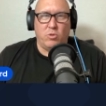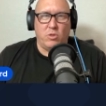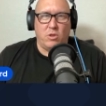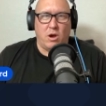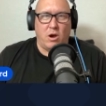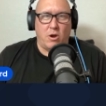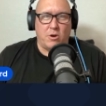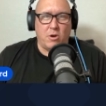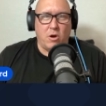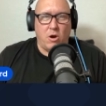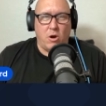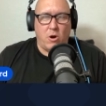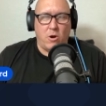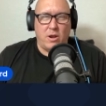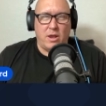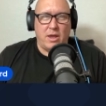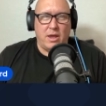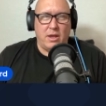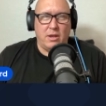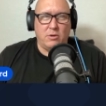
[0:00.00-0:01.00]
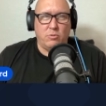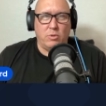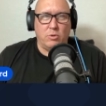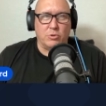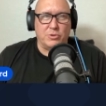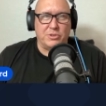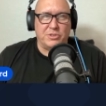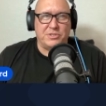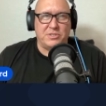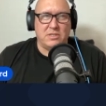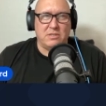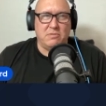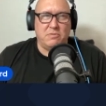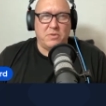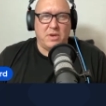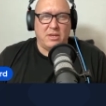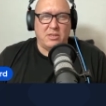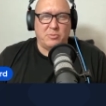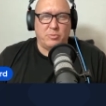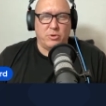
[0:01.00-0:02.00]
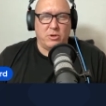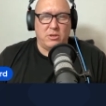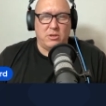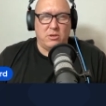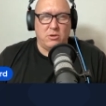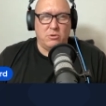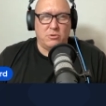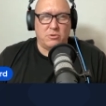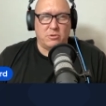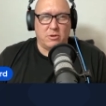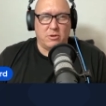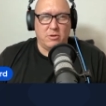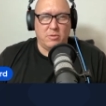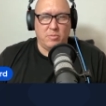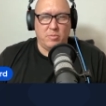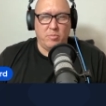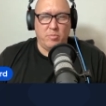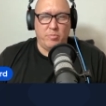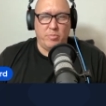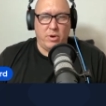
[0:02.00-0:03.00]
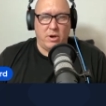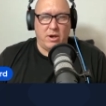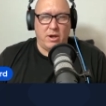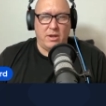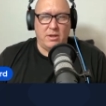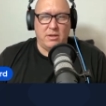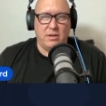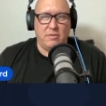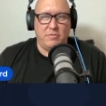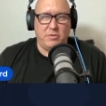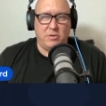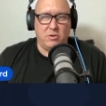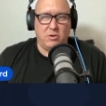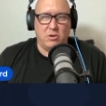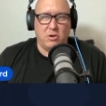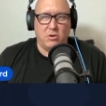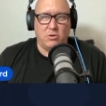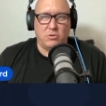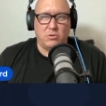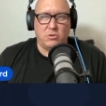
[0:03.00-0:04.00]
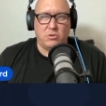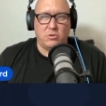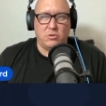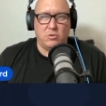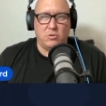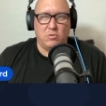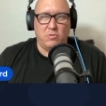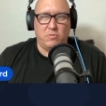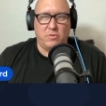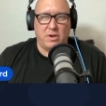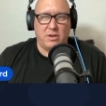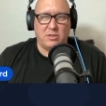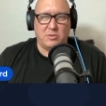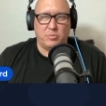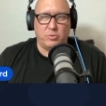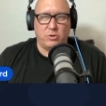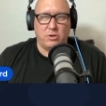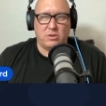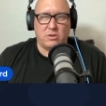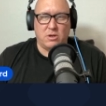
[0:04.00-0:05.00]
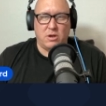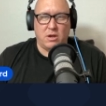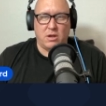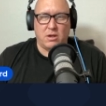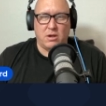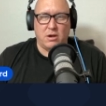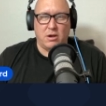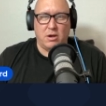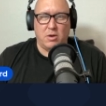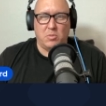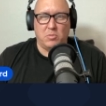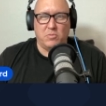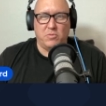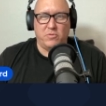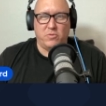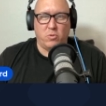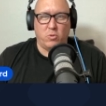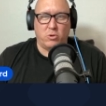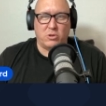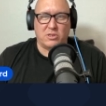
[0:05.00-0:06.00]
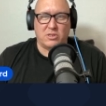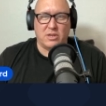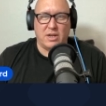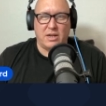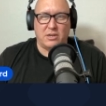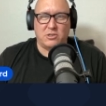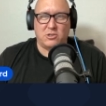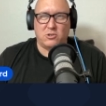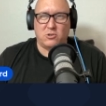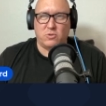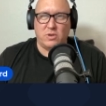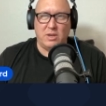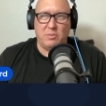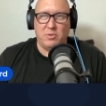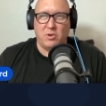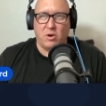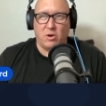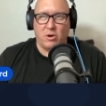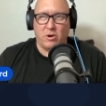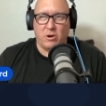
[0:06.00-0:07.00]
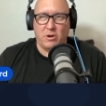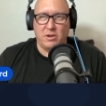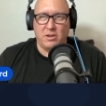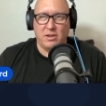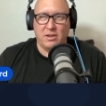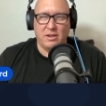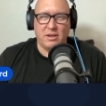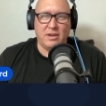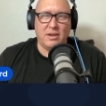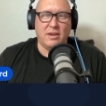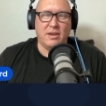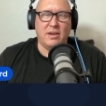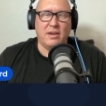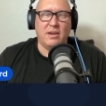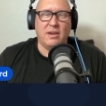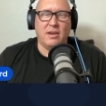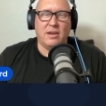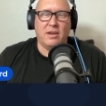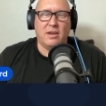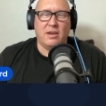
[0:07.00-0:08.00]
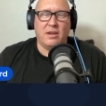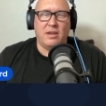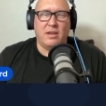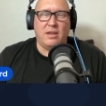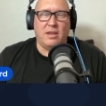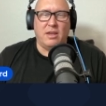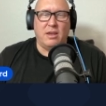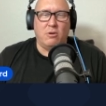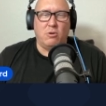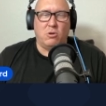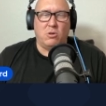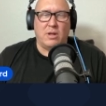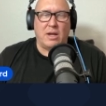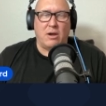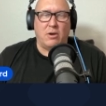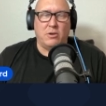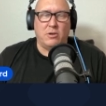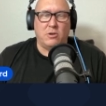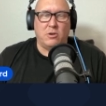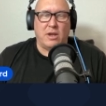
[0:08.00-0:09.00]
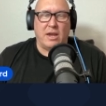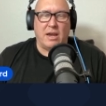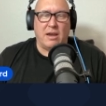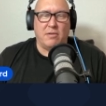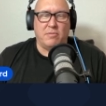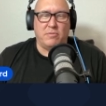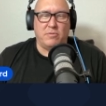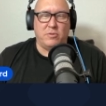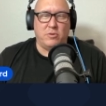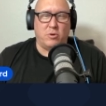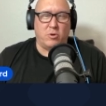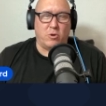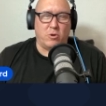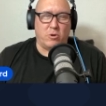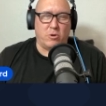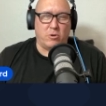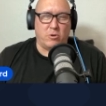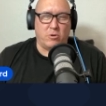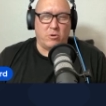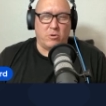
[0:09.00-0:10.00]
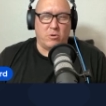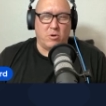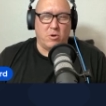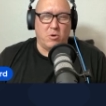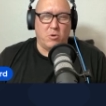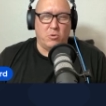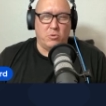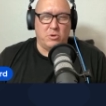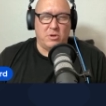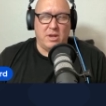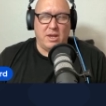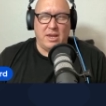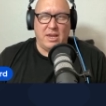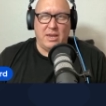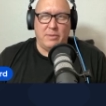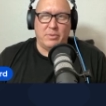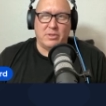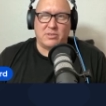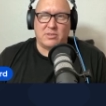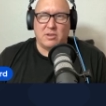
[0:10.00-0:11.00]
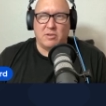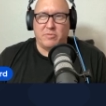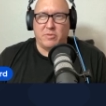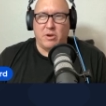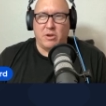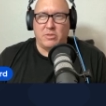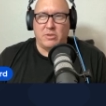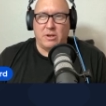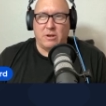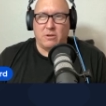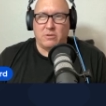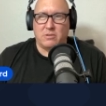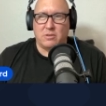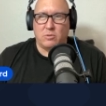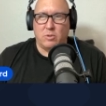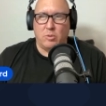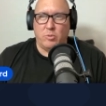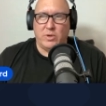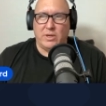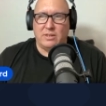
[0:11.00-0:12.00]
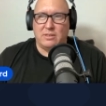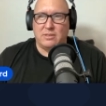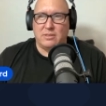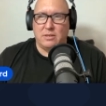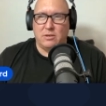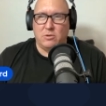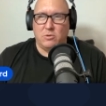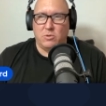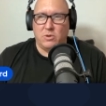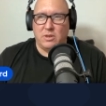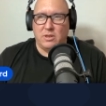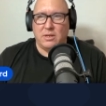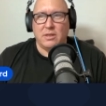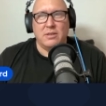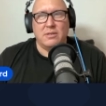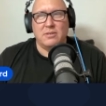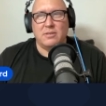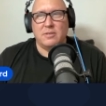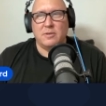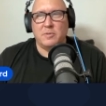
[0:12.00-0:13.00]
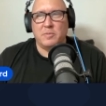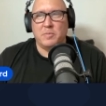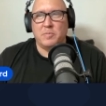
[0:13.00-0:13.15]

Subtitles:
On our end, we will just see Facebook user, but if you go to facebook.com/StreamYard, it'll allow you to have your own name and stuff on there so that way we can see who it is.